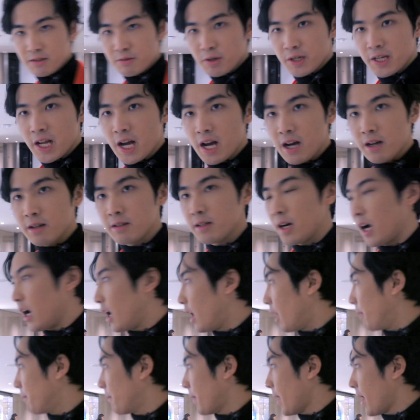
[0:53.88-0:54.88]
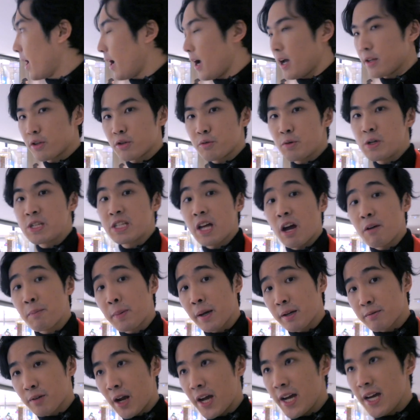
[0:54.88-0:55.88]
right now. Um, The reason I picked
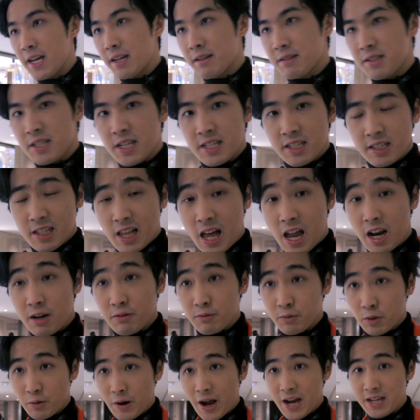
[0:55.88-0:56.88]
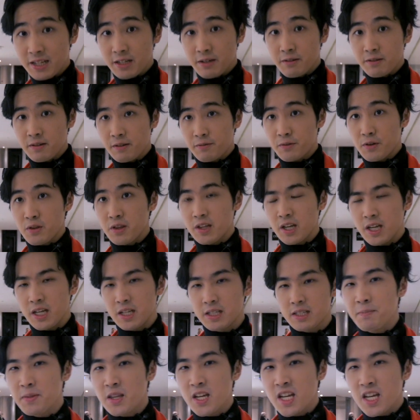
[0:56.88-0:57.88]
Rite Aid is because there's a lot of variety of different
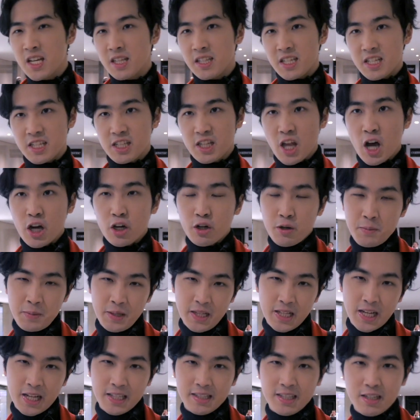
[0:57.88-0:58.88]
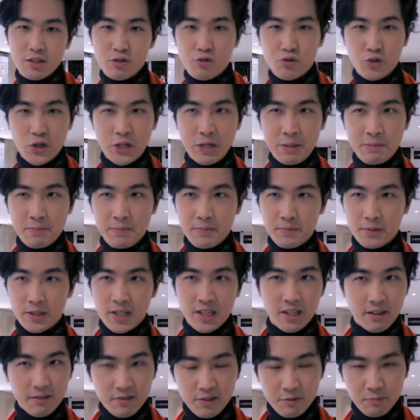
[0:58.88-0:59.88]
things. Uh, this is not going to be like their dream
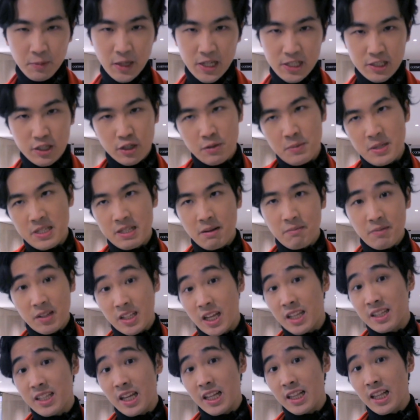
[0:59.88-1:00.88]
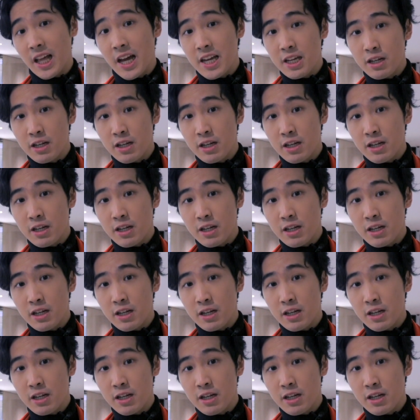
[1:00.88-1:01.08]
gift, but it's going to be something that they like,